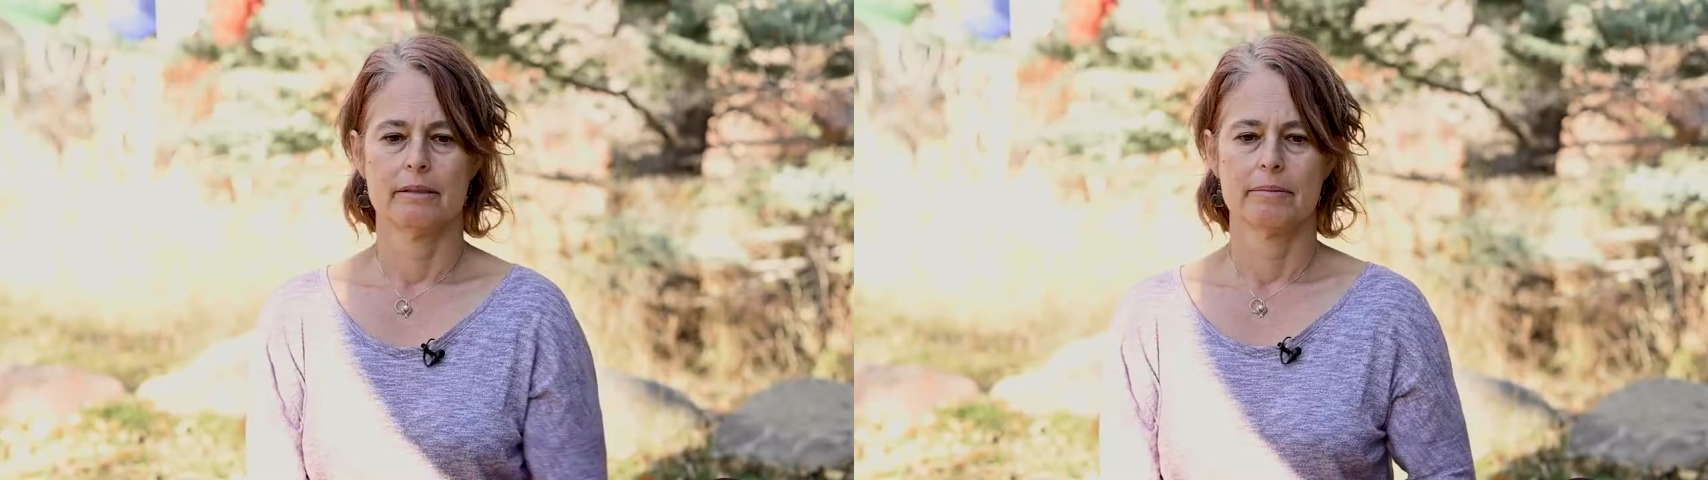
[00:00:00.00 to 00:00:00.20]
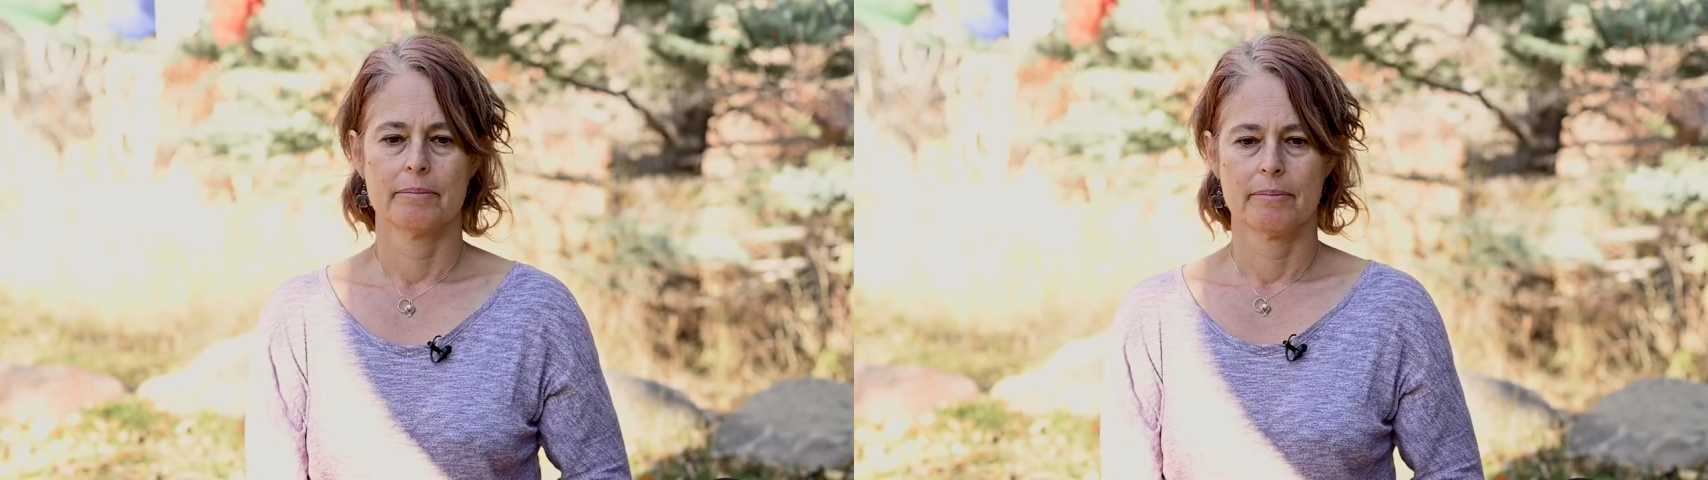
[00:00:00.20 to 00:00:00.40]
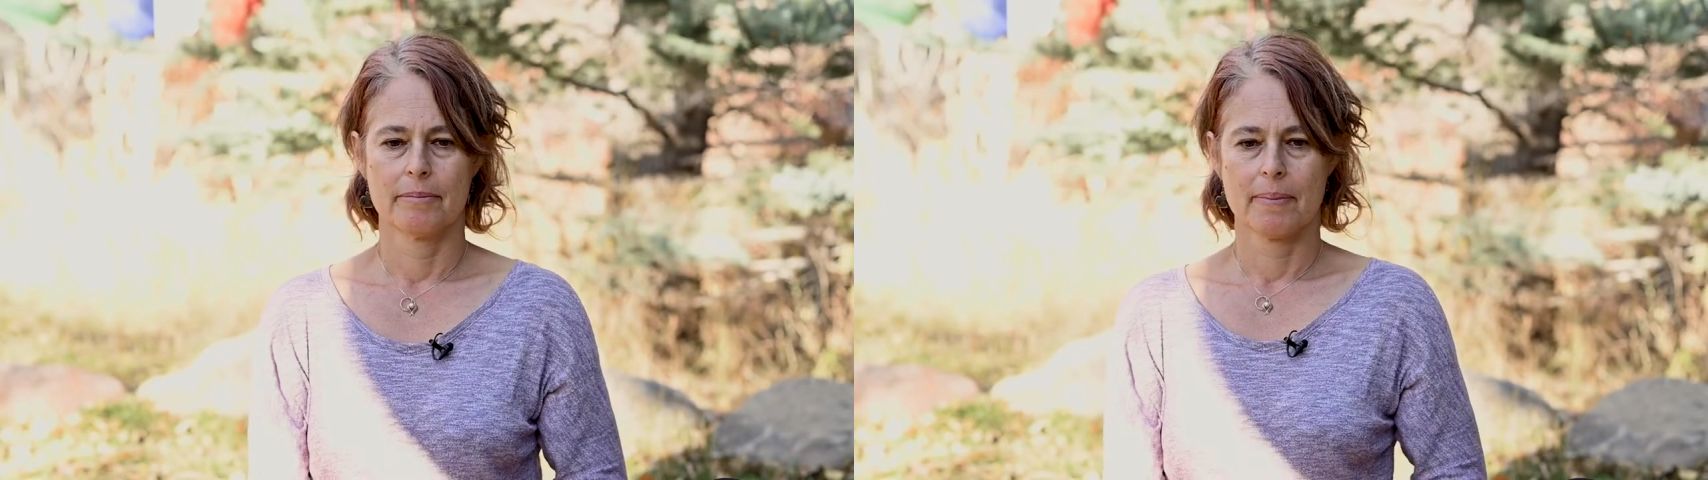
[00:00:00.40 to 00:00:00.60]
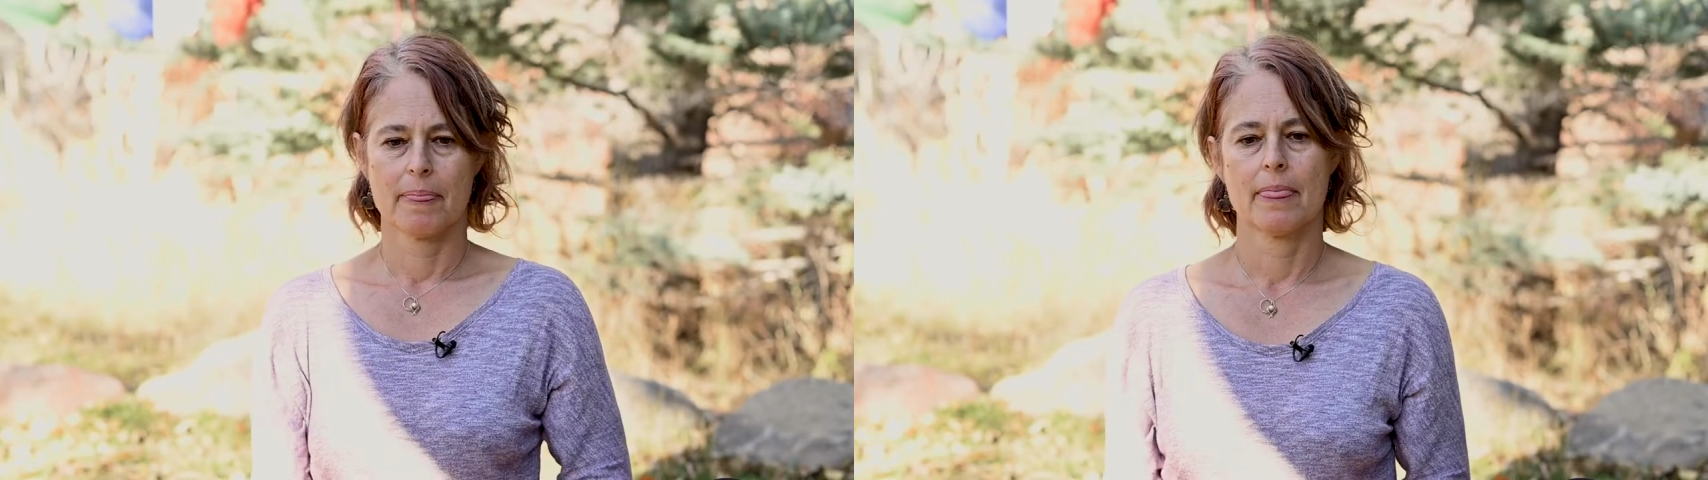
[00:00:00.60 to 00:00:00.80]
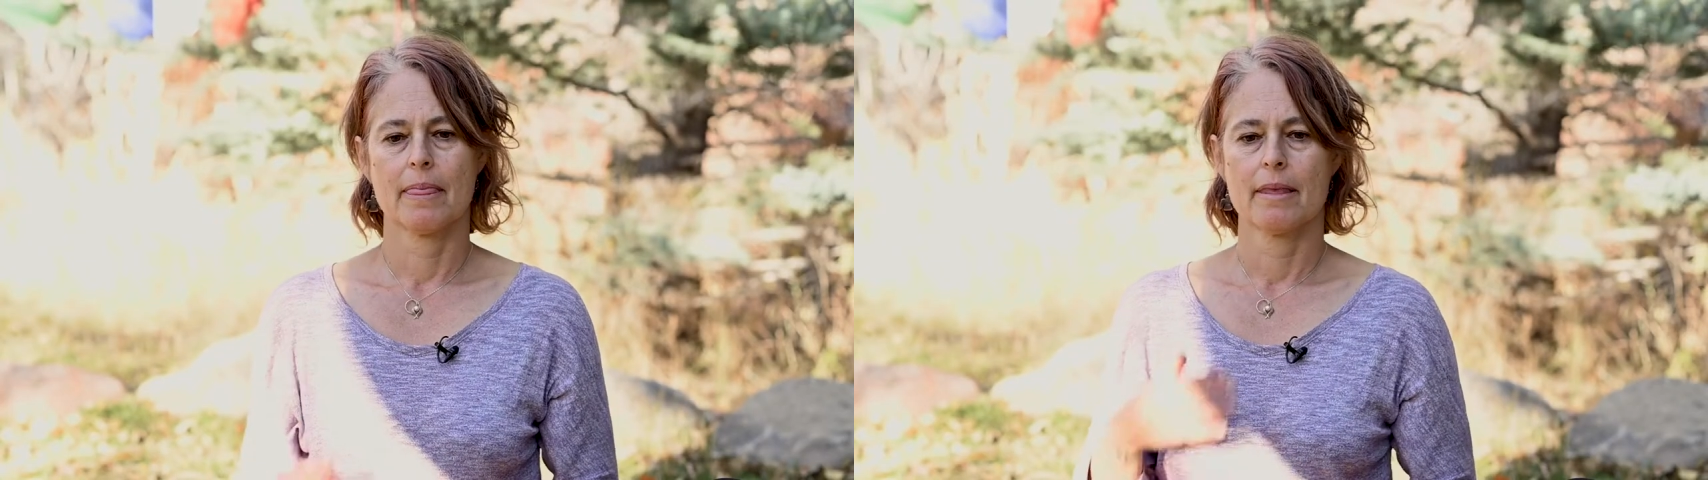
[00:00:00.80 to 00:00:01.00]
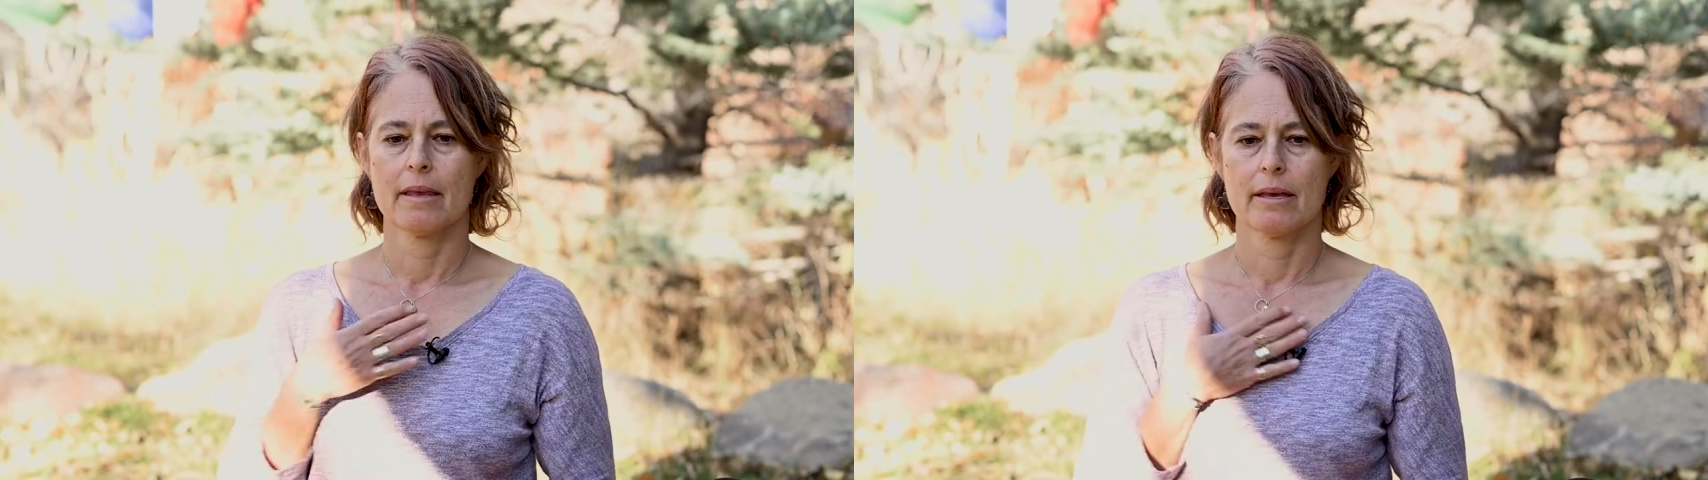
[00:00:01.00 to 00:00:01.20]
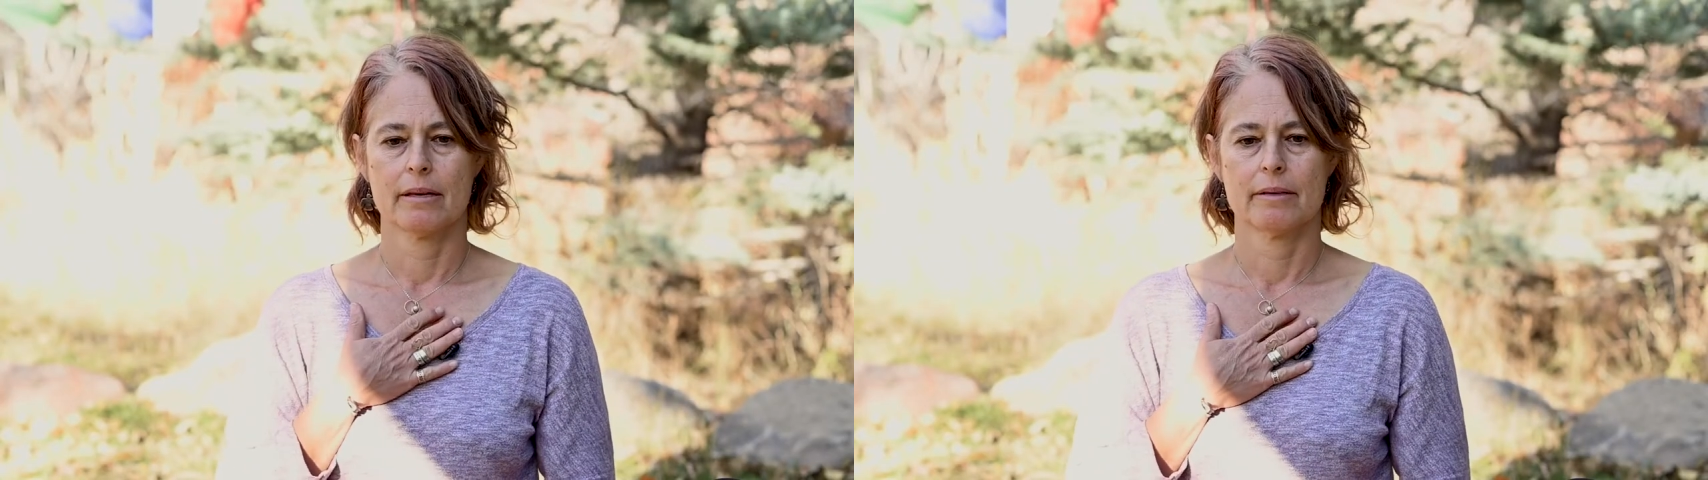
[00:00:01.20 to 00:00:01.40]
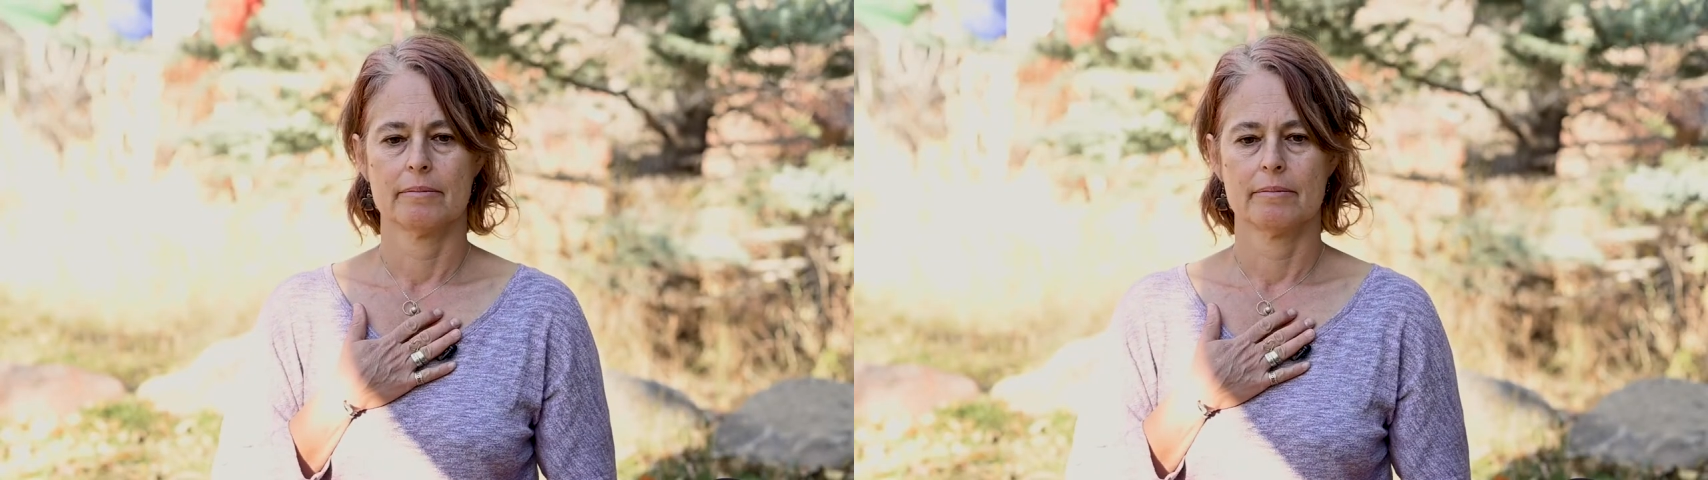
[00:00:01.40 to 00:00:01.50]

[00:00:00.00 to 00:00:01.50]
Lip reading: feel your stomach, your diaphragm